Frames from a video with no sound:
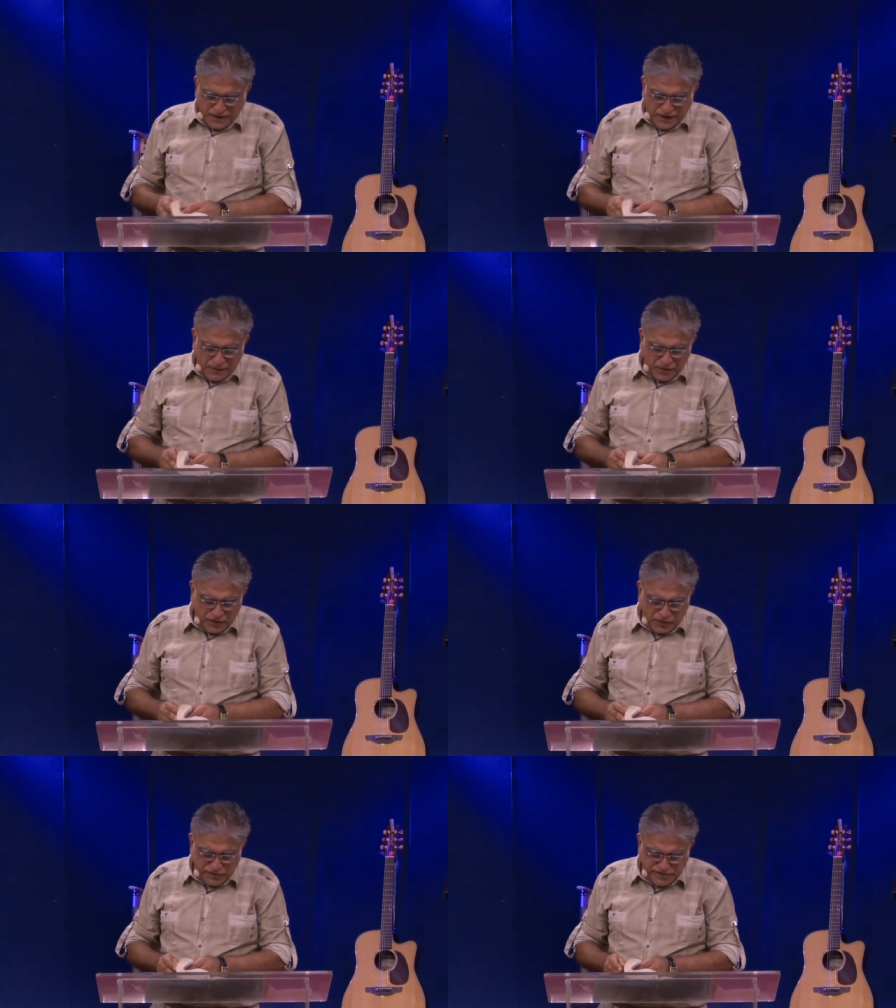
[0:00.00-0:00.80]

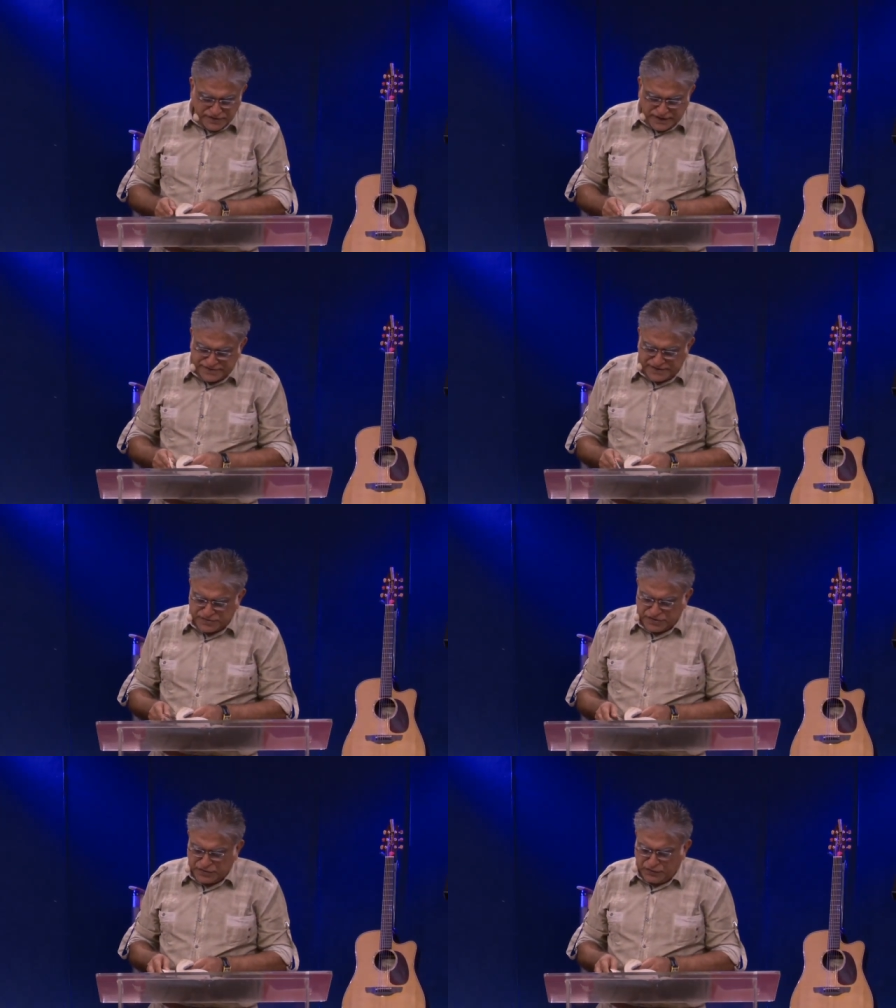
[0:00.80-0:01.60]

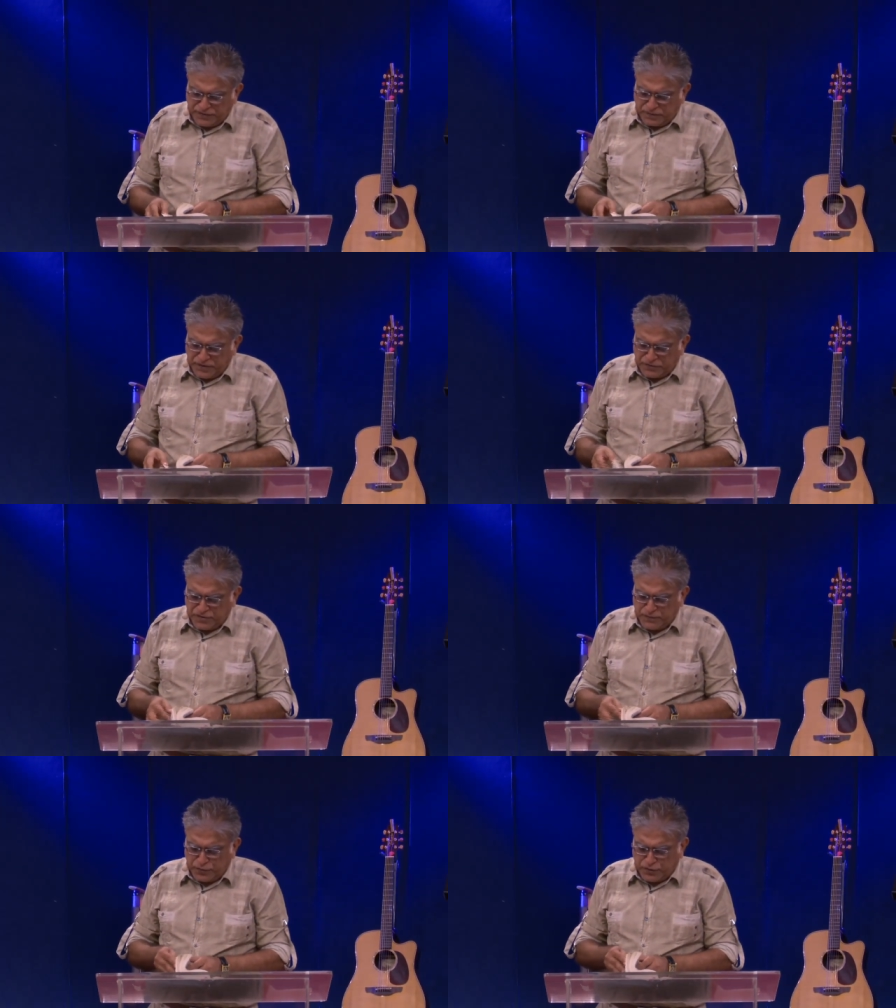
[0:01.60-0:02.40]
Go with me to
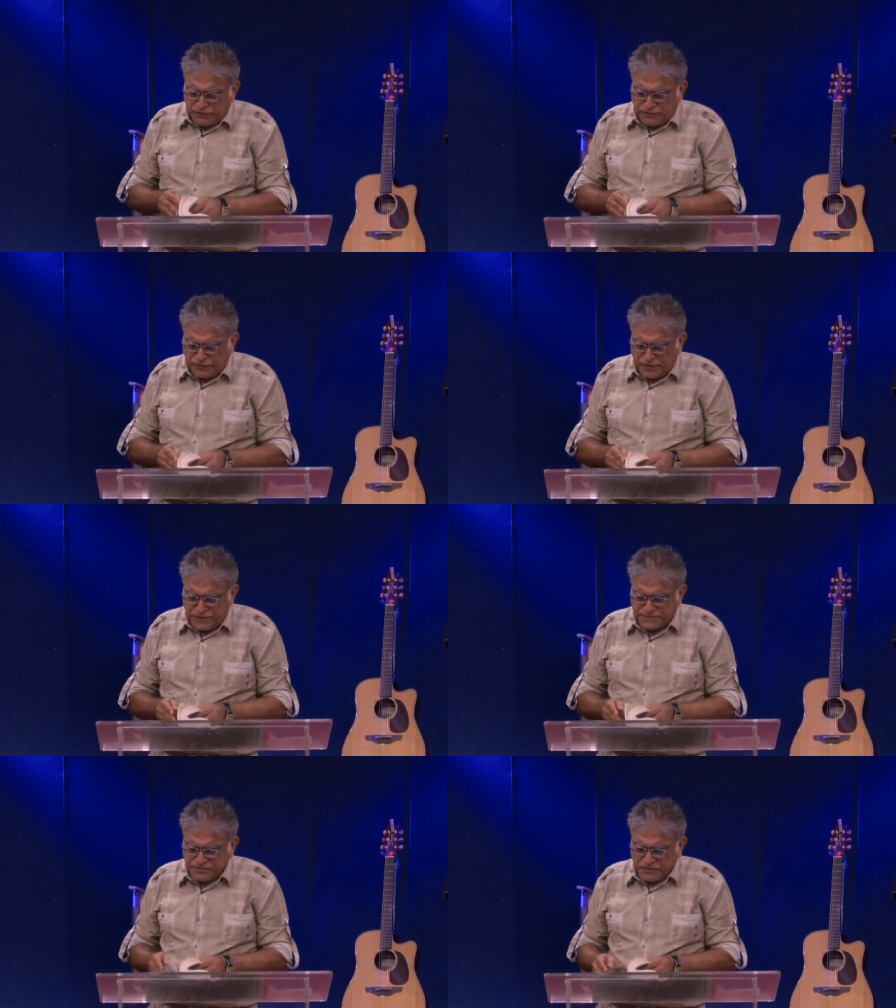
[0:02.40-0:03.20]
the book of
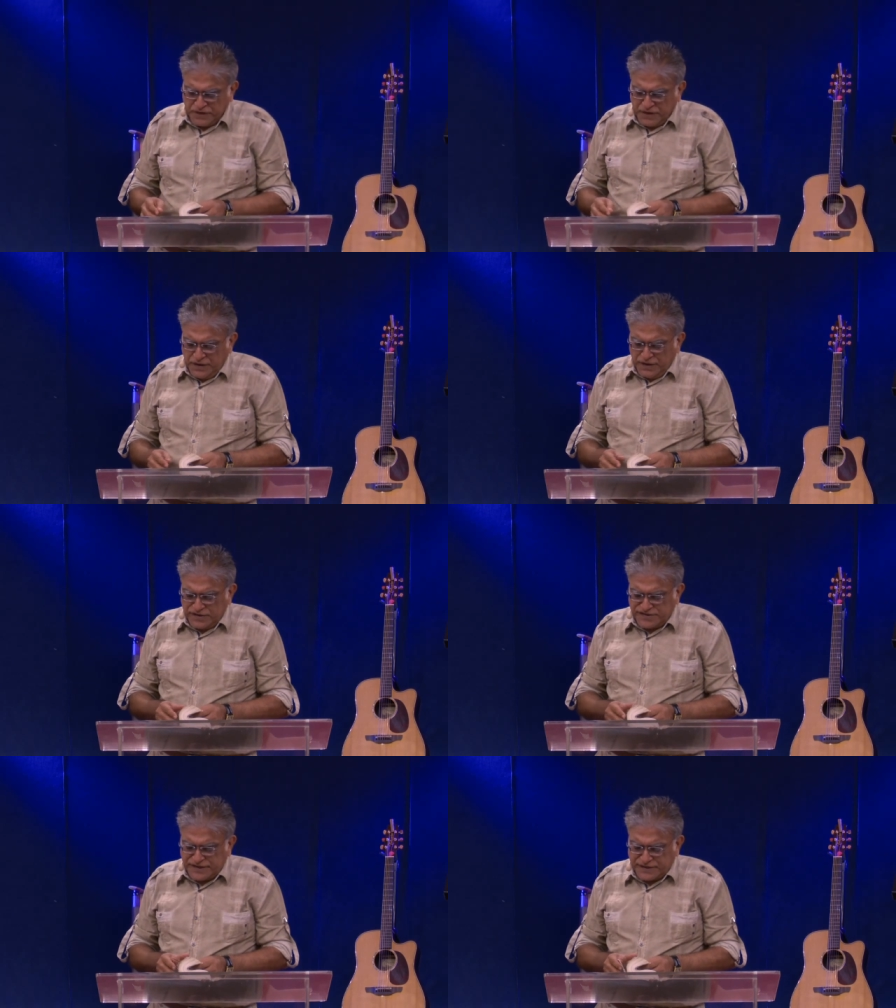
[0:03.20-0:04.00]

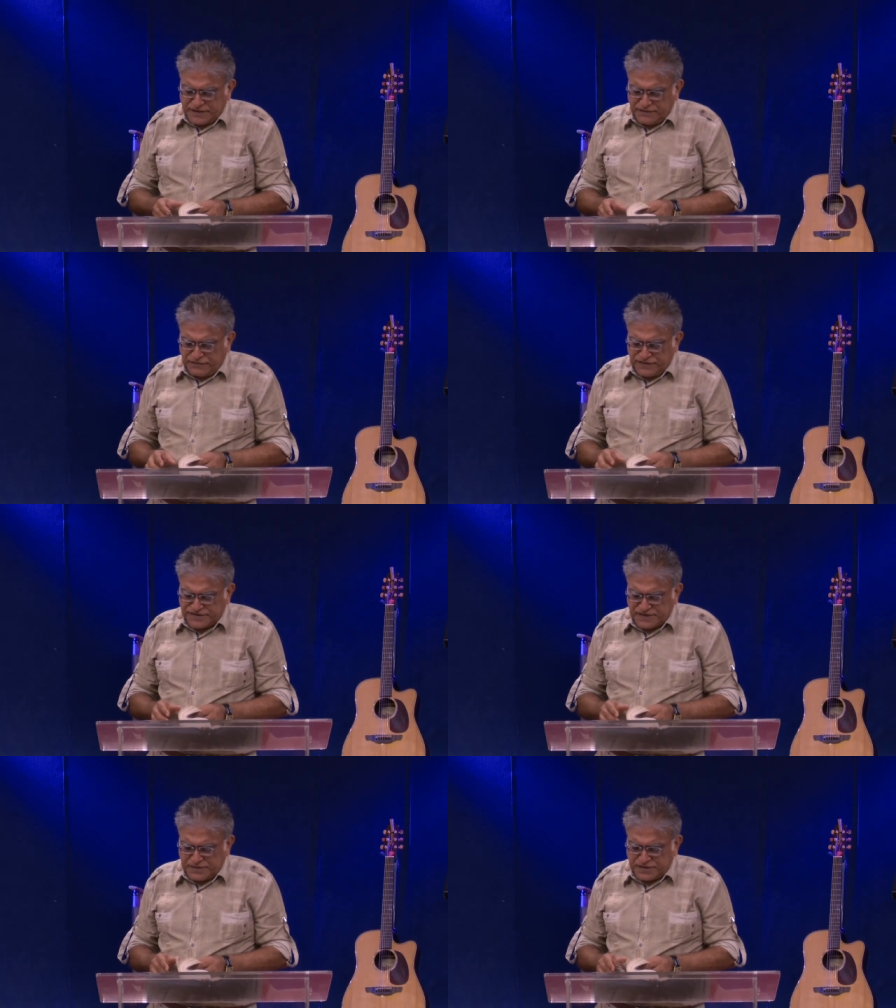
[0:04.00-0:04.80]
1
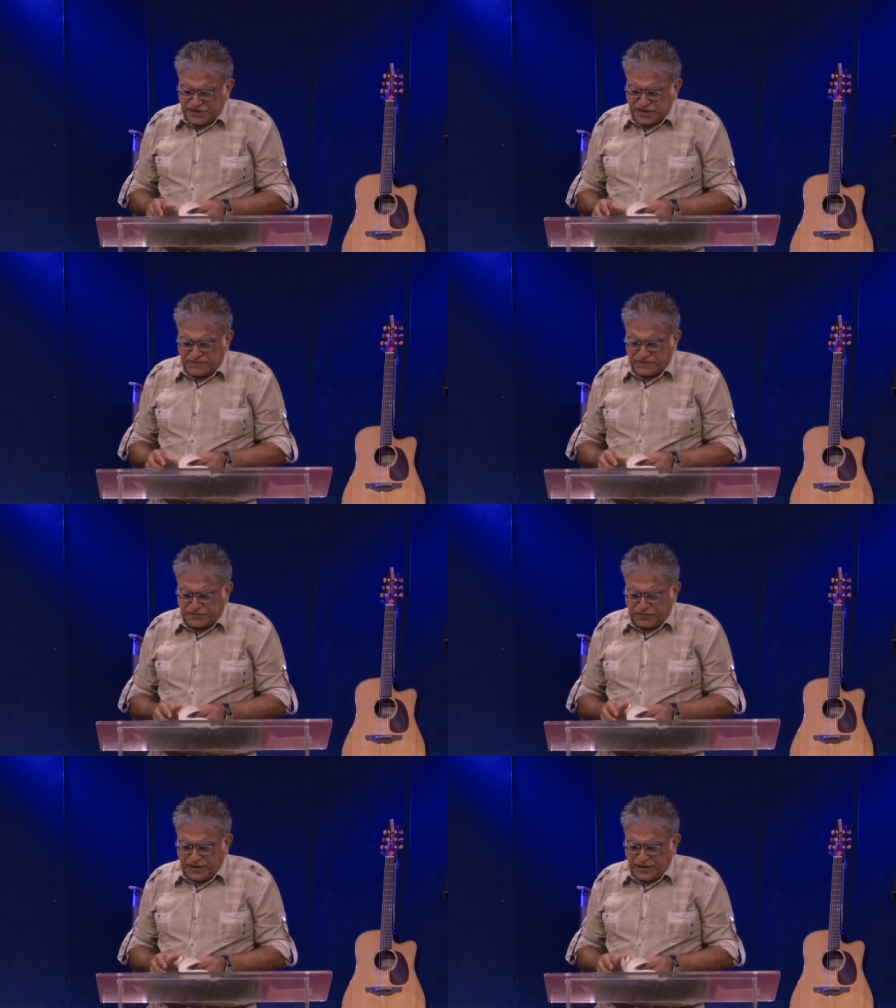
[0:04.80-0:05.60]
Timothy chapter
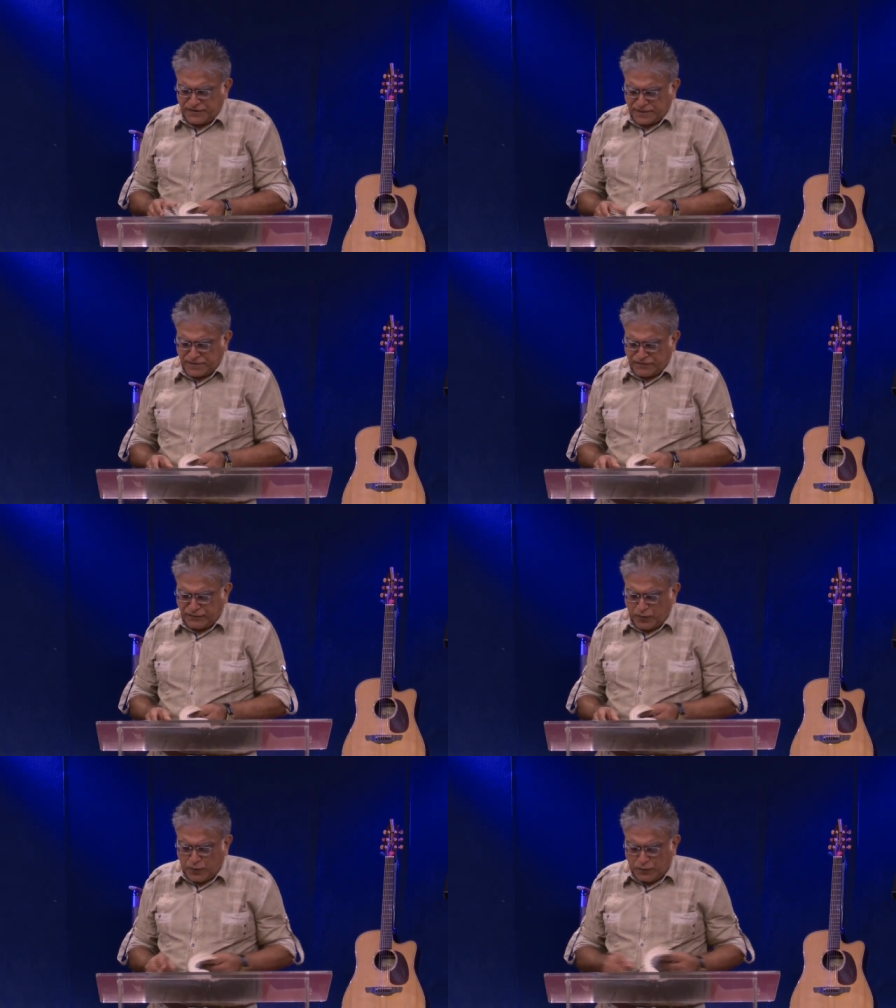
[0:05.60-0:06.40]
3, chapter
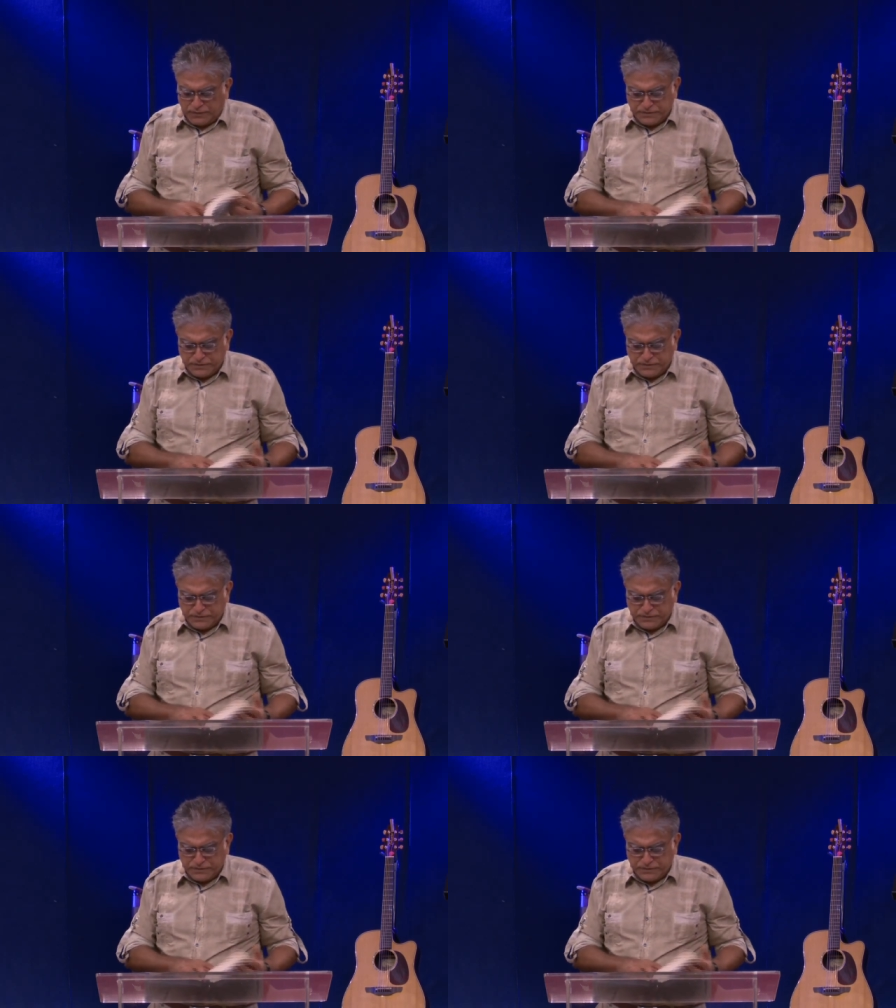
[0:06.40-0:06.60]
4.